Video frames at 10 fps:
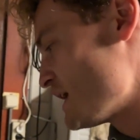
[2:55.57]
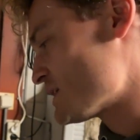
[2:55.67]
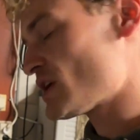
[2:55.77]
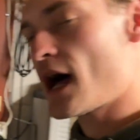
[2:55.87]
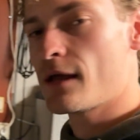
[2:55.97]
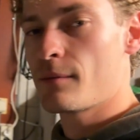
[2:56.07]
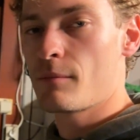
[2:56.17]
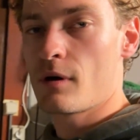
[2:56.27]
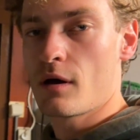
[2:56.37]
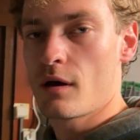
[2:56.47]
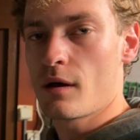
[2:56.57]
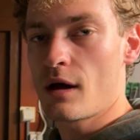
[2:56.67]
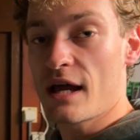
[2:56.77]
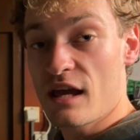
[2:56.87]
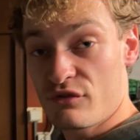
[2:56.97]
is
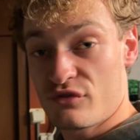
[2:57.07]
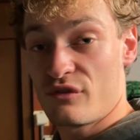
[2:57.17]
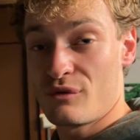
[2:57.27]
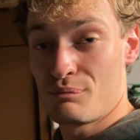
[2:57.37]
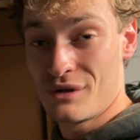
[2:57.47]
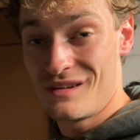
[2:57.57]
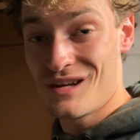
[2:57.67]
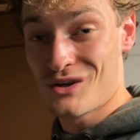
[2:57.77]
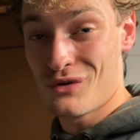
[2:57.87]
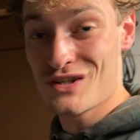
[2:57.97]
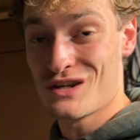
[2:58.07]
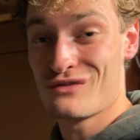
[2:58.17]
I have pretty aggressive